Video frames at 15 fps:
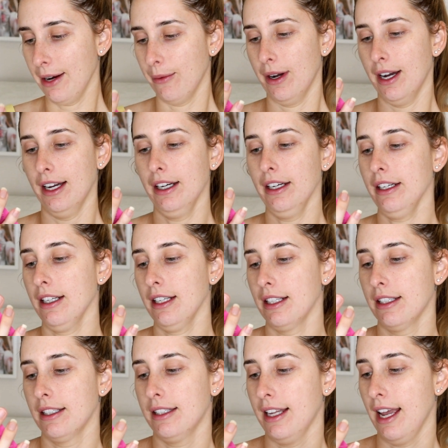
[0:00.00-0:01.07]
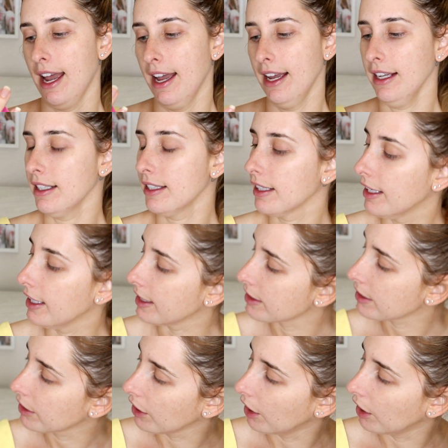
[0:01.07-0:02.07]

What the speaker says: one says its